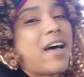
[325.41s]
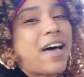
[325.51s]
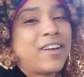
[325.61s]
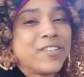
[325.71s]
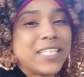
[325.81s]

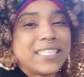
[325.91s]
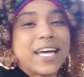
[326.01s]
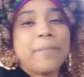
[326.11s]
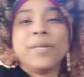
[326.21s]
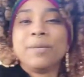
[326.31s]
I don't think
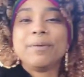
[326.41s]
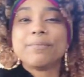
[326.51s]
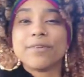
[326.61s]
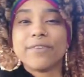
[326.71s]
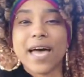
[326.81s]
that many
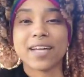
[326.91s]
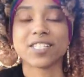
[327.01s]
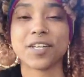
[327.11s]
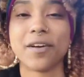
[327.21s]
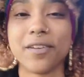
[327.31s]
people have
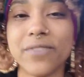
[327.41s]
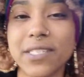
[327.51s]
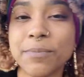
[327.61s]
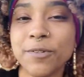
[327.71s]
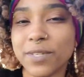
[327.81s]
actually heard of
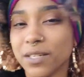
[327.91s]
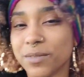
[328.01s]
this movie,